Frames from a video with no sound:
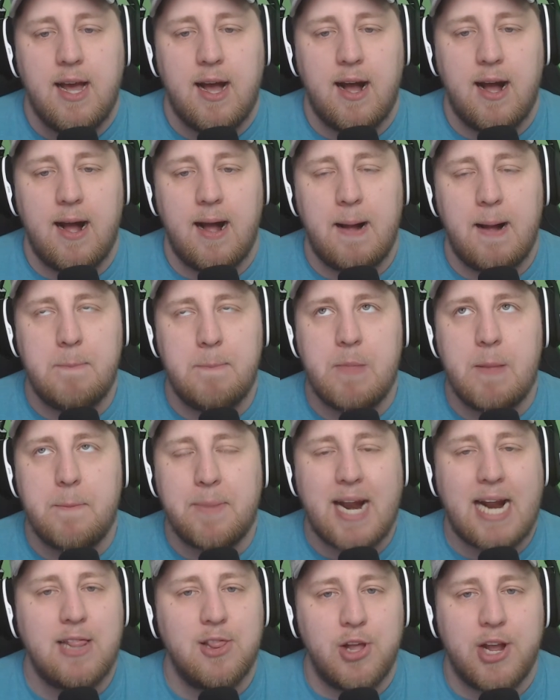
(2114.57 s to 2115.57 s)
But
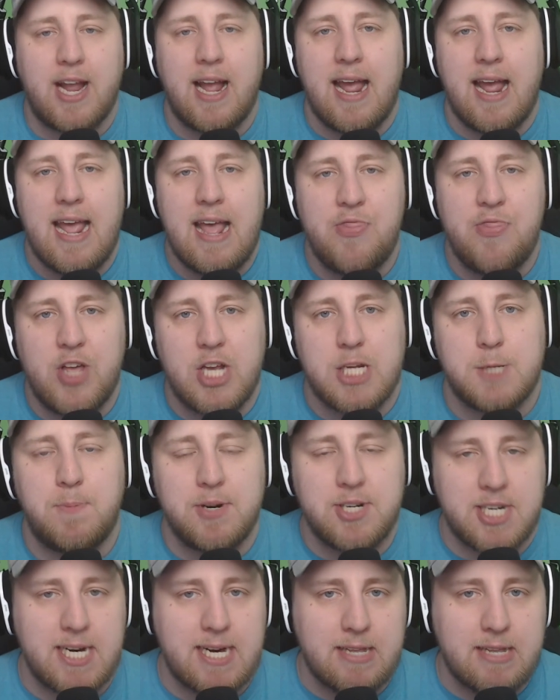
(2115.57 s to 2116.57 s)
I look in this
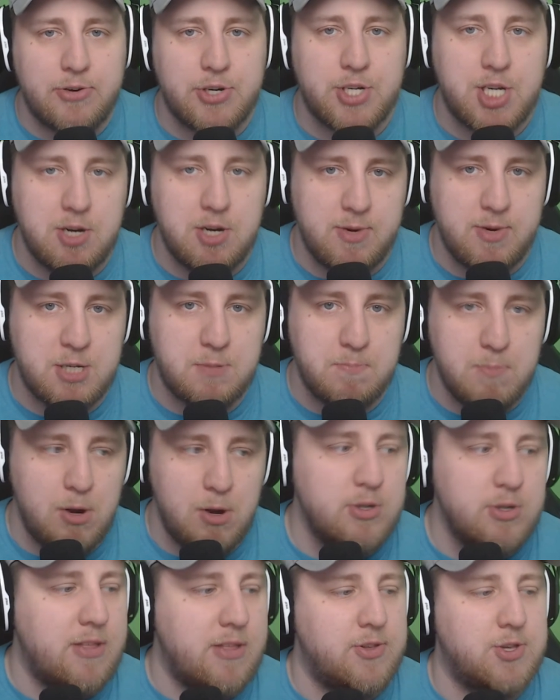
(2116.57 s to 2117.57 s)
particular series
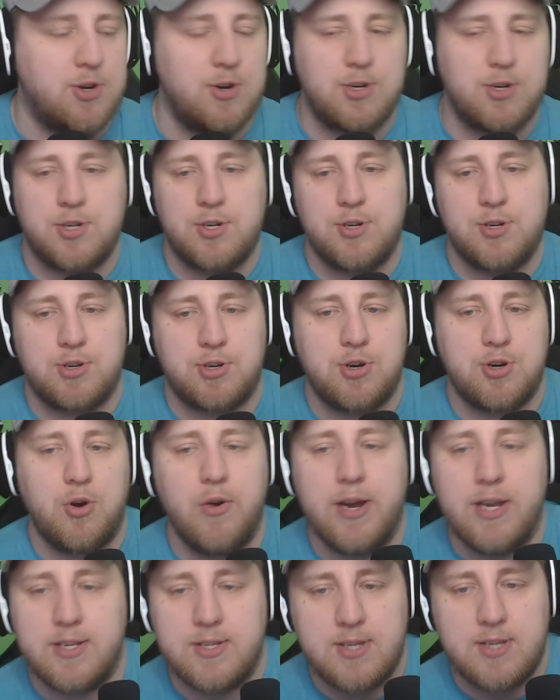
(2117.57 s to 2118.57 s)
most at the search and
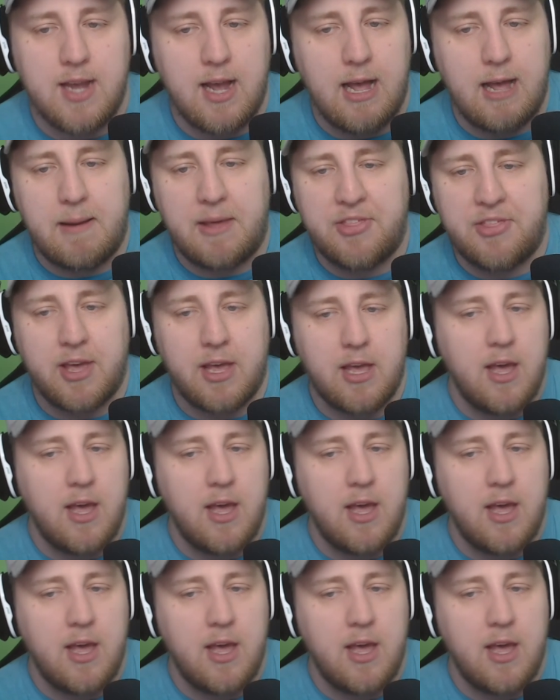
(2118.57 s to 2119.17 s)
destroys. I think